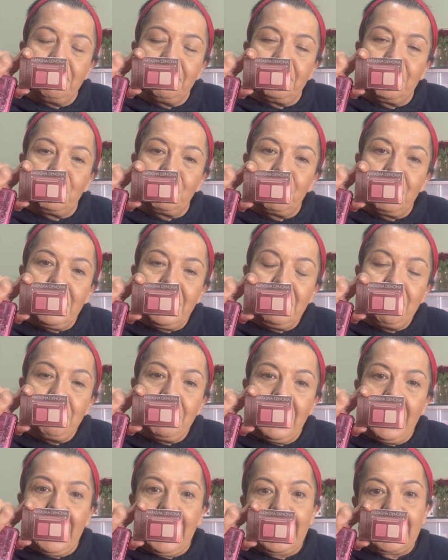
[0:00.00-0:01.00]
cream
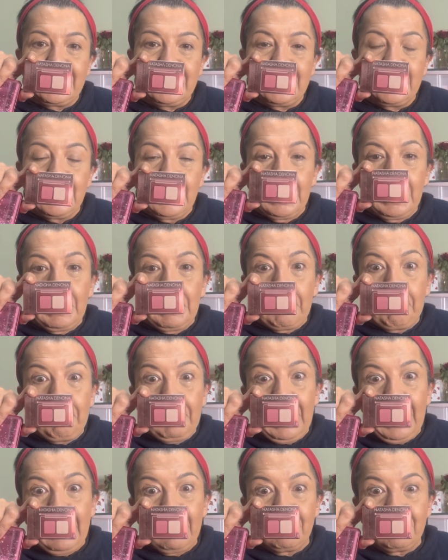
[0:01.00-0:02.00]
and
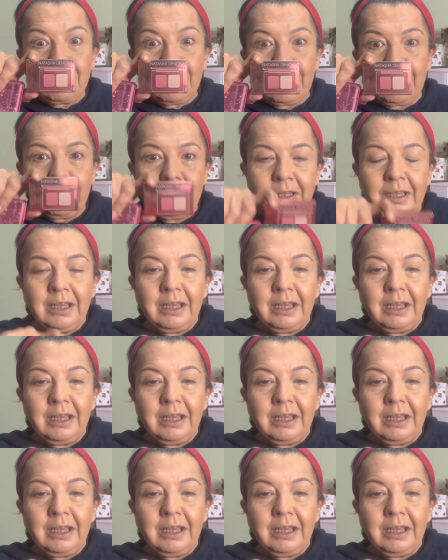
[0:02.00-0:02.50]
powder.